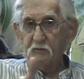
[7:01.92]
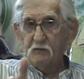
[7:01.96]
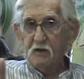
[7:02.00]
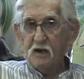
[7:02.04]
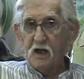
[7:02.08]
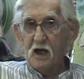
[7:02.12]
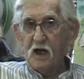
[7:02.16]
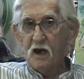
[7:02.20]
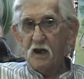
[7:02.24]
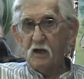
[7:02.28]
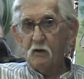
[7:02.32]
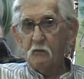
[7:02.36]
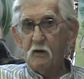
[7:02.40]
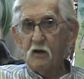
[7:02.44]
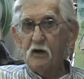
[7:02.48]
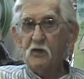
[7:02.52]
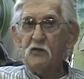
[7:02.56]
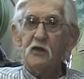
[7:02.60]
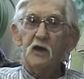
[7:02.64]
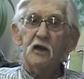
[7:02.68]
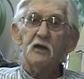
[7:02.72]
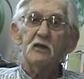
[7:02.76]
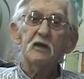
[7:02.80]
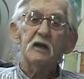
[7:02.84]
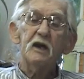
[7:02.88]
of an alleyway
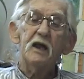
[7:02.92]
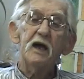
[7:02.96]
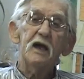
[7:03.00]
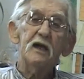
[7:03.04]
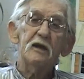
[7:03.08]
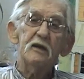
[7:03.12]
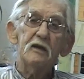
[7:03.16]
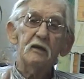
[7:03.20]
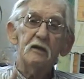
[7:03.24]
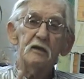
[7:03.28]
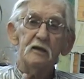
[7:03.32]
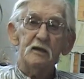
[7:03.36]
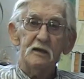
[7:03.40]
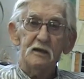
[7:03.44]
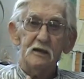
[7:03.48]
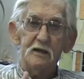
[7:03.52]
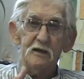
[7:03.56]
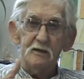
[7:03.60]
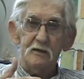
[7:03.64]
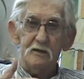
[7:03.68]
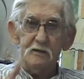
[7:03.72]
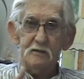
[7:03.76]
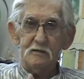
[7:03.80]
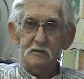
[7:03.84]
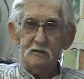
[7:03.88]
thing that
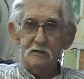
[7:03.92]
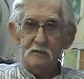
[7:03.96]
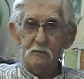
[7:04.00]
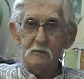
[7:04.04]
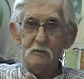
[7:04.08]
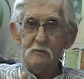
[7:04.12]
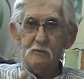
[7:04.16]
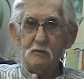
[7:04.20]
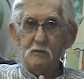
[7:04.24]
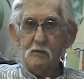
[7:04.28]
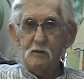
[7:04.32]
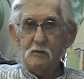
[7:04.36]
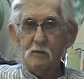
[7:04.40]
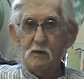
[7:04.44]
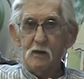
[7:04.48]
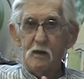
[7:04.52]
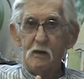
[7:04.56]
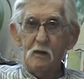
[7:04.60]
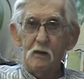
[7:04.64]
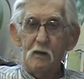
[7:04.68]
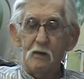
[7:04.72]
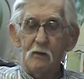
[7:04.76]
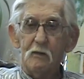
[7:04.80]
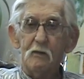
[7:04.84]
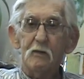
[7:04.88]
had
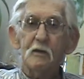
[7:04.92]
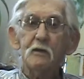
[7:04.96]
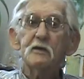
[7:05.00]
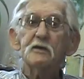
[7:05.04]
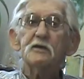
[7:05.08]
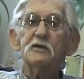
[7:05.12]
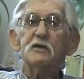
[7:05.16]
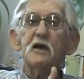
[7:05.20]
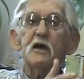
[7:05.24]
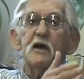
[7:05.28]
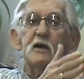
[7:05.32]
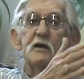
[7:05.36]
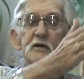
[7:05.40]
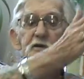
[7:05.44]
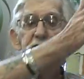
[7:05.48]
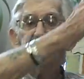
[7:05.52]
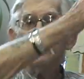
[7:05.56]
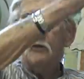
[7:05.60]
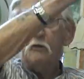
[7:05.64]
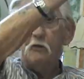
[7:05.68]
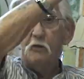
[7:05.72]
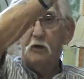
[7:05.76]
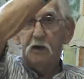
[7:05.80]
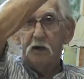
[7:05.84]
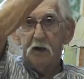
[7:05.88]
stairs
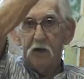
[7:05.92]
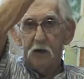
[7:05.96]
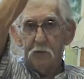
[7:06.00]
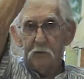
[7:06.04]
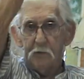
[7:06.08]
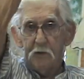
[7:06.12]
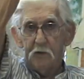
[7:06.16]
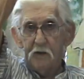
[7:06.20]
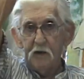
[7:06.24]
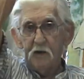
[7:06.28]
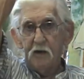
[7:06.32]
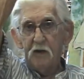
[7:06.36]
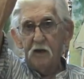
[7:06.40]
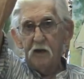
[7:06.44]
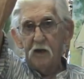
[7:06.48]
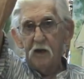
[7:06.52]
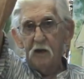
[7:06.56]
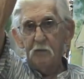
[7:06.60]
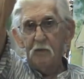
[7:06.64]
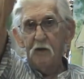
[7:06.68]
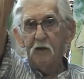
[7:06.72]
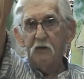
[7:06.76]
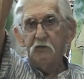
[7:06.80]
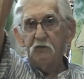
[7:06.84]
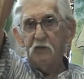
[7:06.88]
that went up
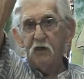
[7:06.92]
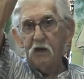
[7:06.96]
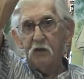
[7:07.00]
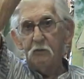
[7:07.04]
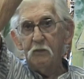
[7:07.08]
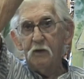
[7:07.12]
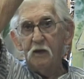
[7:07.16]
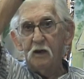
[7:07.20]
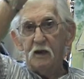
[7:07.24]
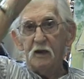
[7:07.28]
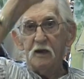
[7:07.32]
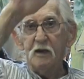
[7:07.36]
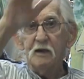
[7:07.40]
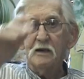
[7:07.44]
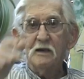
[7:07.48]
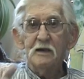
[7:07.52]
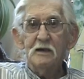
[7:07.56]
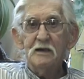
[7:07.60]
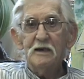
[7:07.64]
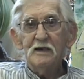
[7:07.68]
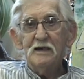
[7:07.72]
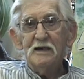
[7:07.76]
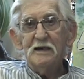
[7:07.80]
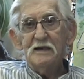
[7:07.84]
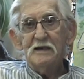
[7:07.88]
above that building.
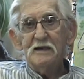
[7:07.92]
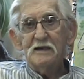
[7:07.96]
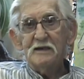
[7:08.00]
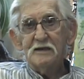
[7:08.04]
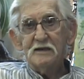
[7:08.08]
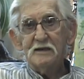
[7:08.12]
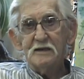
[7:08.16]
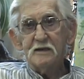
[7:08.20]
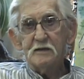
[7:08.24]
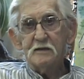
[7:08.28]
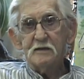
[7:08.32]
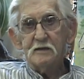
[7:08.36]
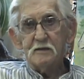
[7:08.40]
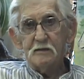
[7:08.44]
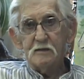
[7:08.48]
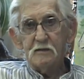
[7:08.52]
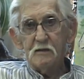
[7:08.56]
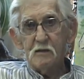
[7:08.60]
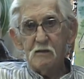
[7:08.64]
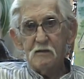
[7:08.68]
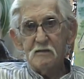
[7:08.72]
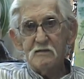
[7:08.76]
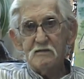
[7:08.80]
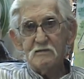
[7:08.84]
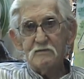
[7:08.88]
Oh, that's the way you
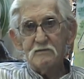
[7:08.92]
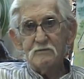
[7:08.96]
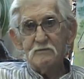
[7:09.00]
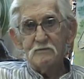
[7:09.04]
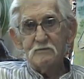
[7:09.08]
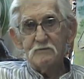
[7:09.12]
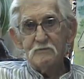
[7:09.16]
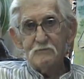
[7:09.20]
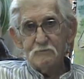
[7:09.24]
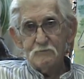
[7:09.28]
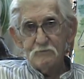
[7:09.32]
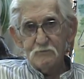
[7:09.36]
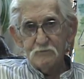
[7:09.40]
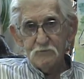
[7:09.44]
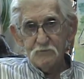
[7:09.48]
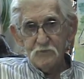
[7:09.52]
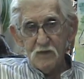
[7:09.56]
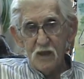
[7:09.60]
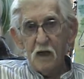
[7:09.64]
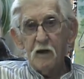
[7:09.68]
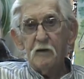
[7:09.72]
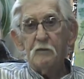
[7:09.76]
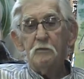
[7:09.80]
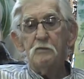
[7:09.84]
got to the upstairs